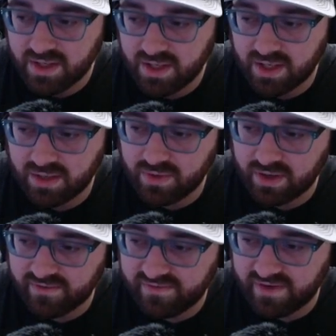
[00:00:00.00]
and we
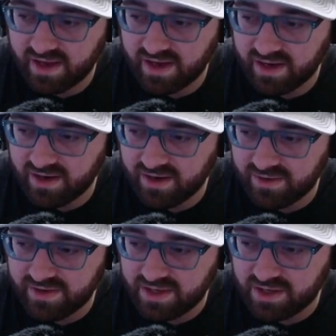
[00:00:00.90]
are
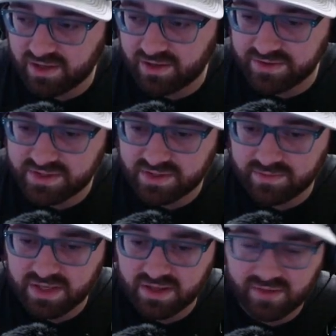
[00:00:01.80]
very close to
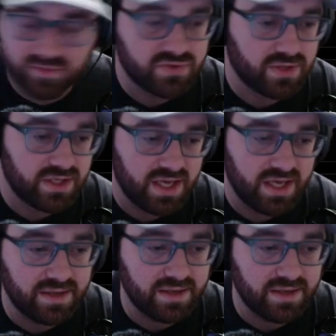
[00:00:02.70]
being level 28.